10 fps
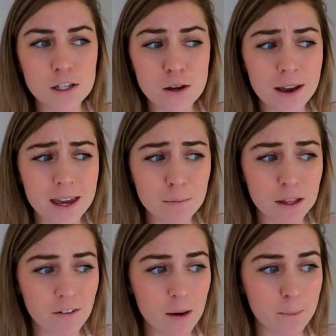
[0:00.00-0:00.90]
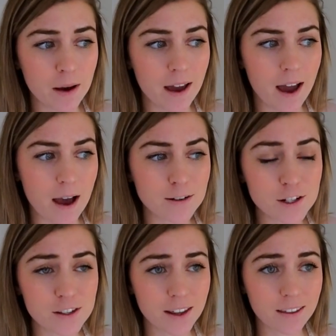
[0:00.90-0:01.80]
Also, I can't believe it, but I was
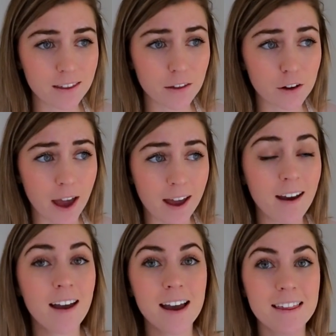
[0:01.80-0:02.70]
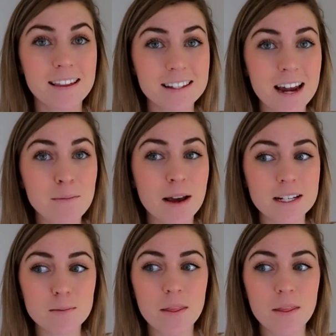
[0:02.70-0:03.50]
just thinking the other day, this time next